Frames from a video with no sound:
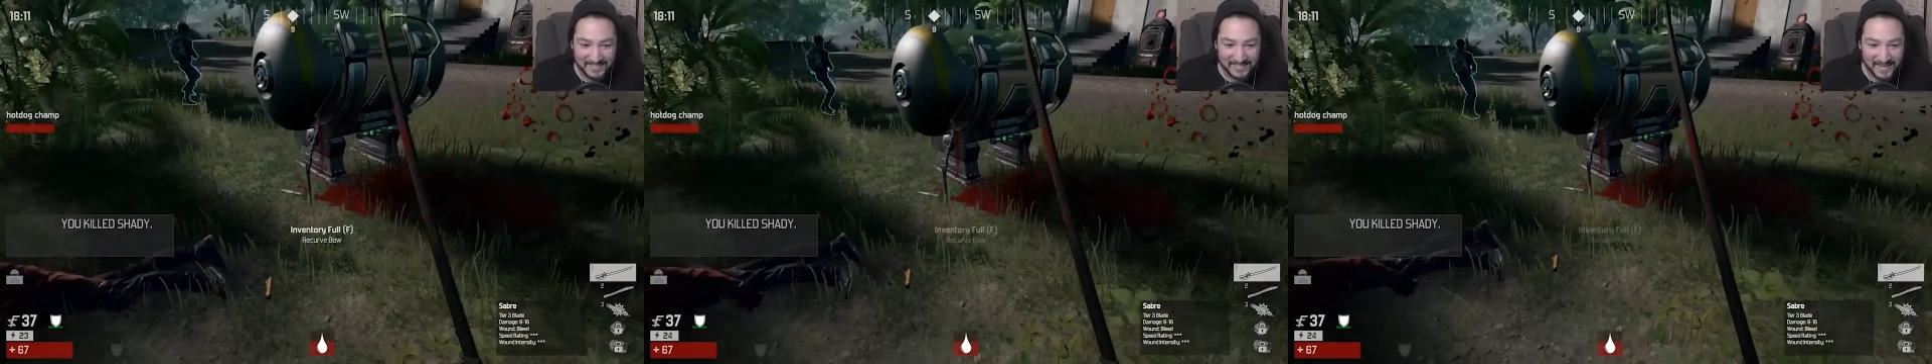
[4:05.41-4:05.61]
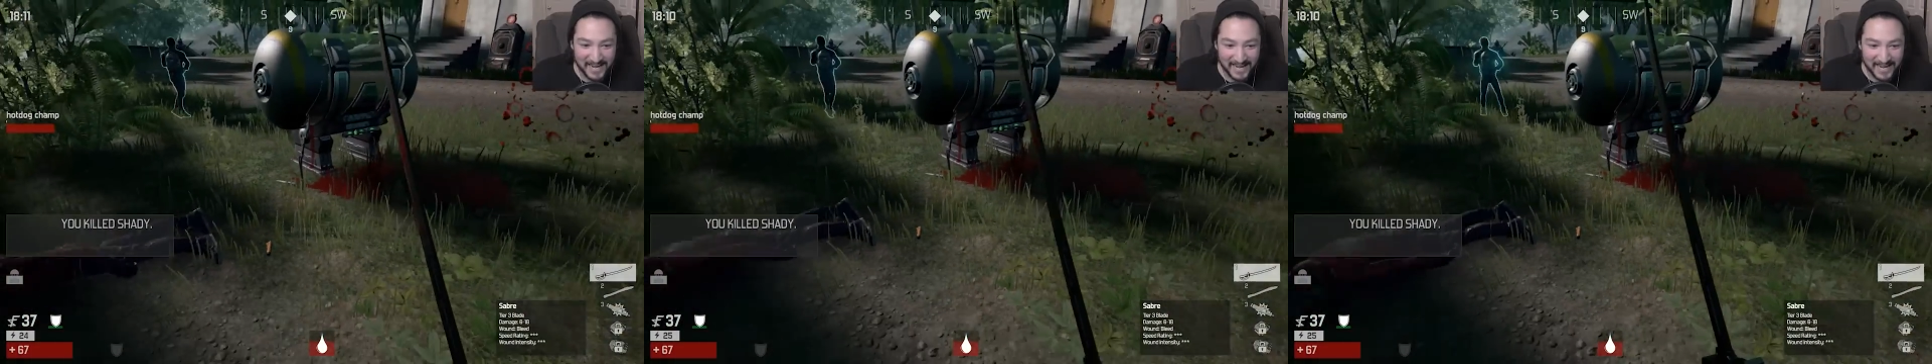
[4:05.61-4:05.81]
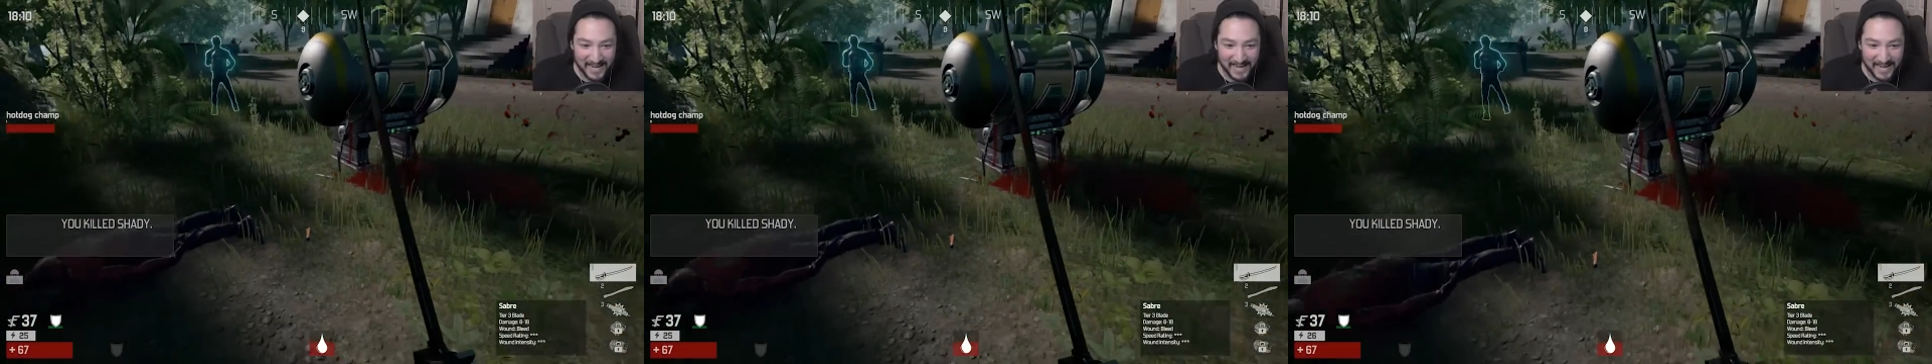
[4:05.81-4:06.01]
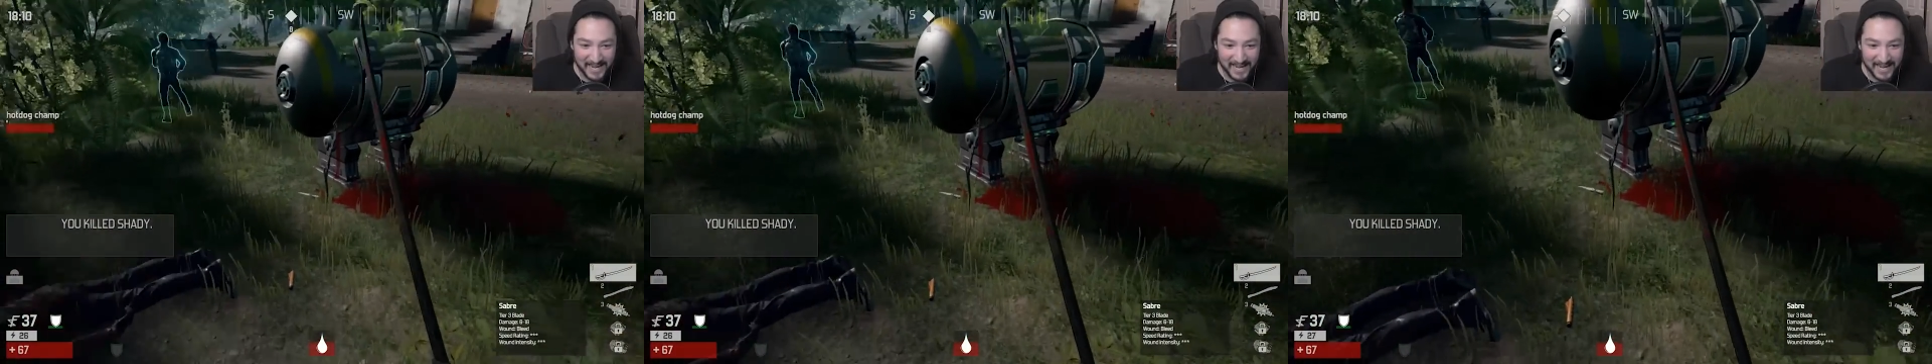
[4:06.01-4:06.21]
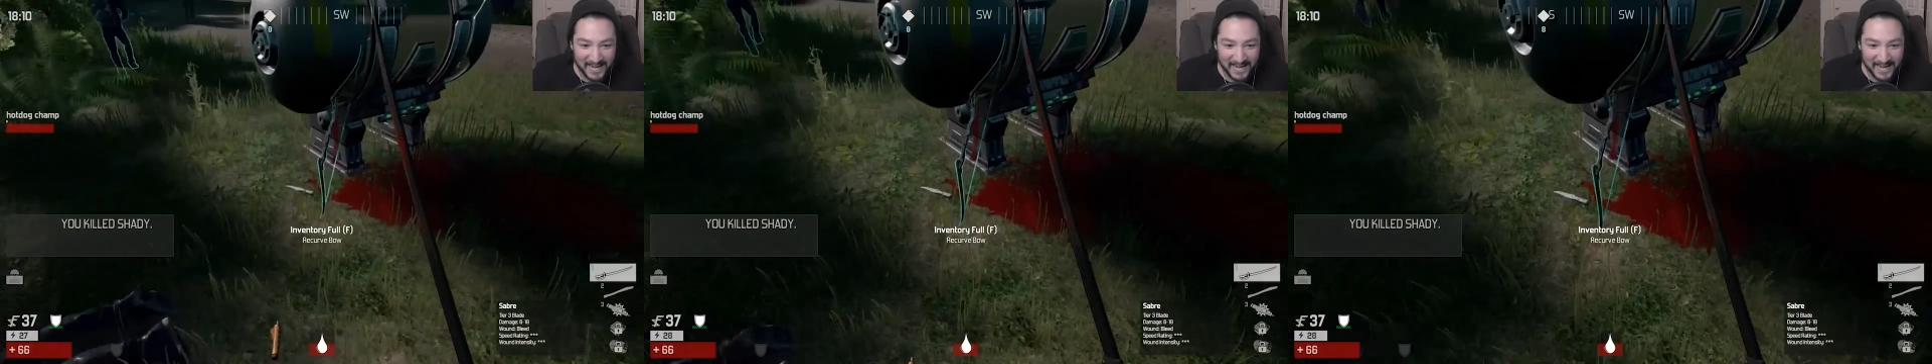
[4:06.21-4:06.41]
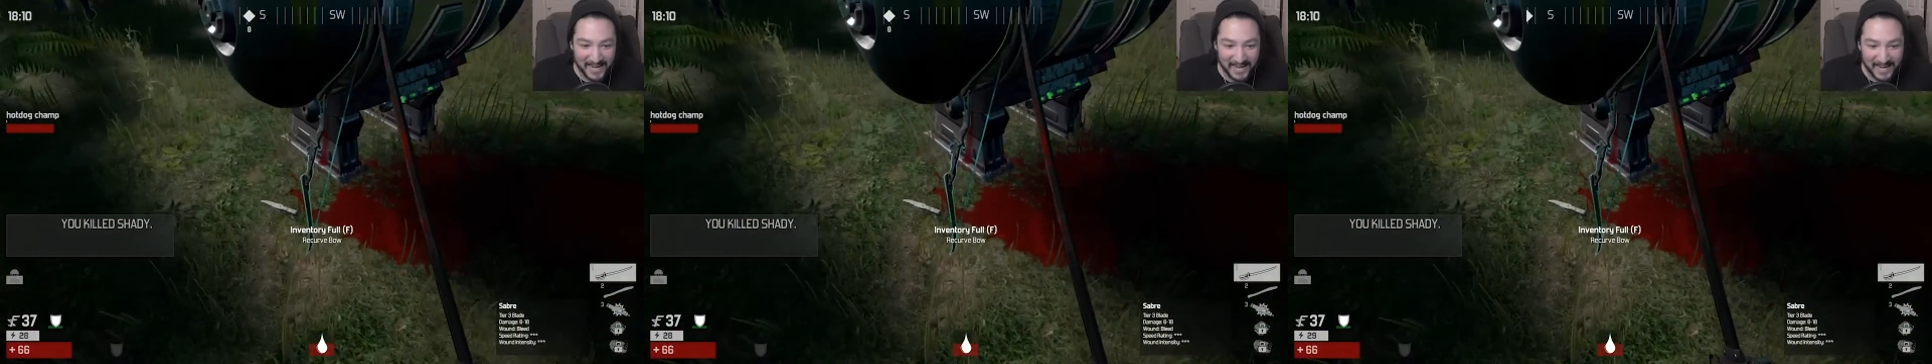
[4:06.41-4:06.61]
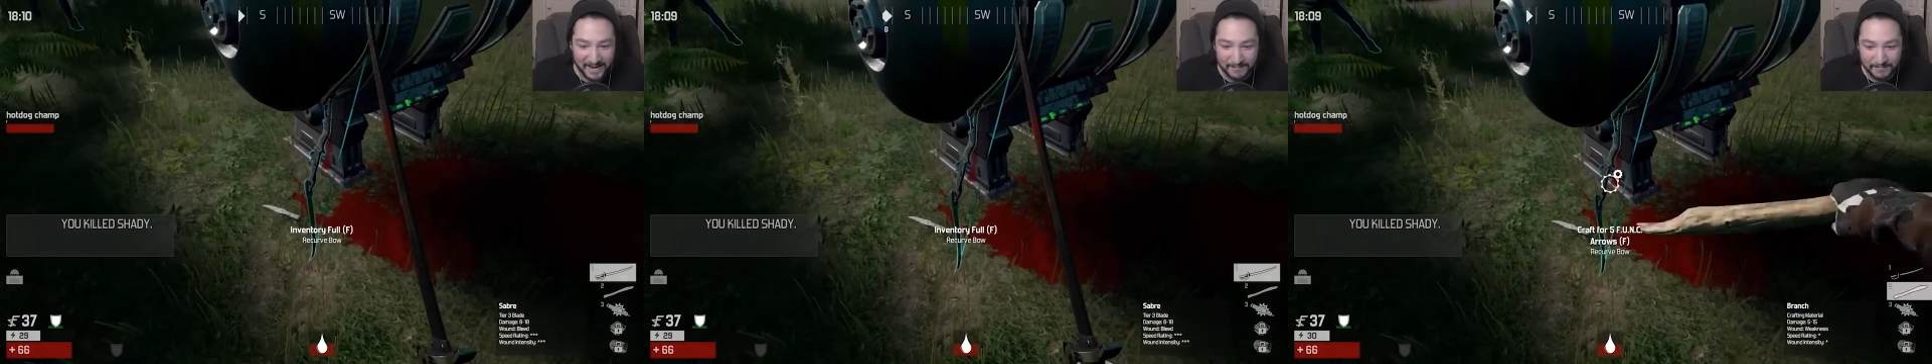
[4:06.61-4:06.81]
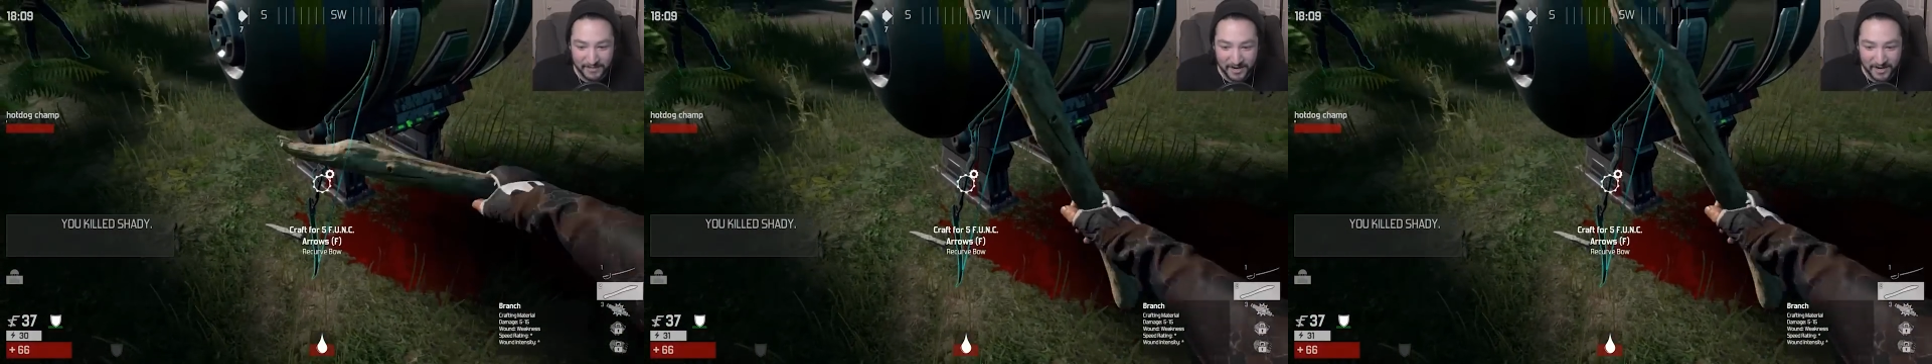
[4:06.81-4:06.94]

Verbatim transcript: Damn, dude,